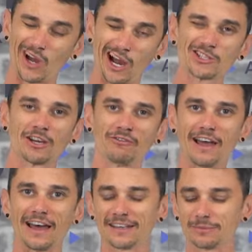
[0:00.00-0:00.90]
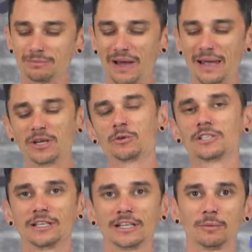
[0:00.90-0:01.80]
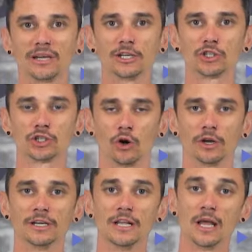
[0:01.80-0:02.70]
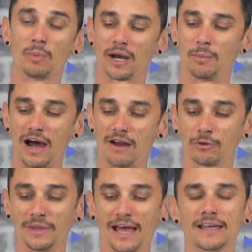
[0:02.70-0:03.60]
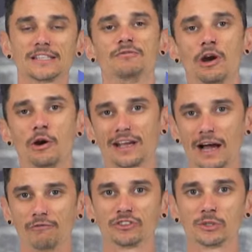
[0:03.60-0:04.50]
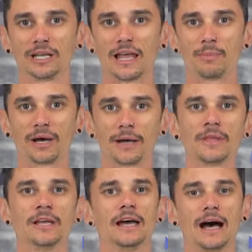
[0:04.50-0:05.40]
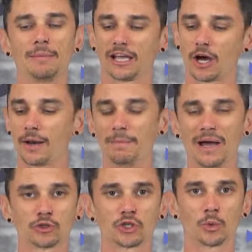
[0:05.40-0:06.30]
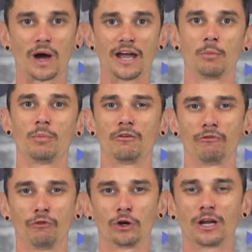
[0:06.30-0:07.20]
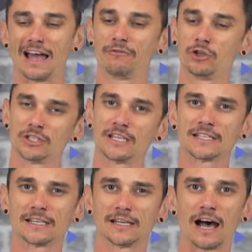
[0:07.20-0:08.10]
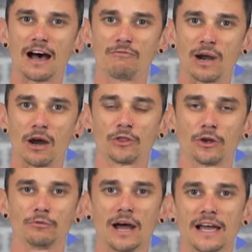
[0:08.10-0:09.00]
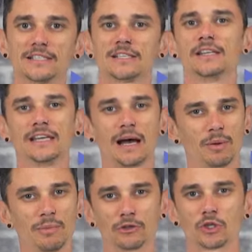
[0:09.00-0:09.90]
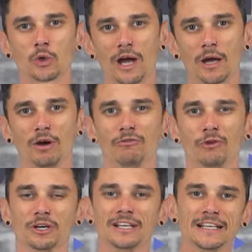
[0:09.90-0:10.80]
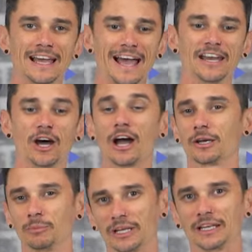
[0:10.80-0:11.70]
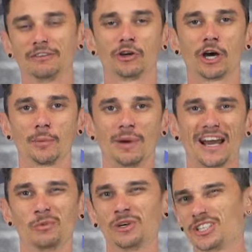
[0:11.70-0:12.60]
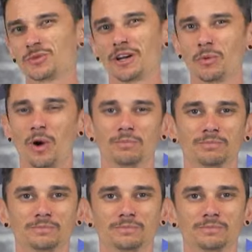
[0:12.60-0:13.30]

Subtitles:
I also found maybe it was a little bit short, but apart from that, it's a very comfortable upper. It kind of melted away on my foot. I have used this in a half marathon race. The upper melted away on my foot and I completely forgot about it, which is what you want.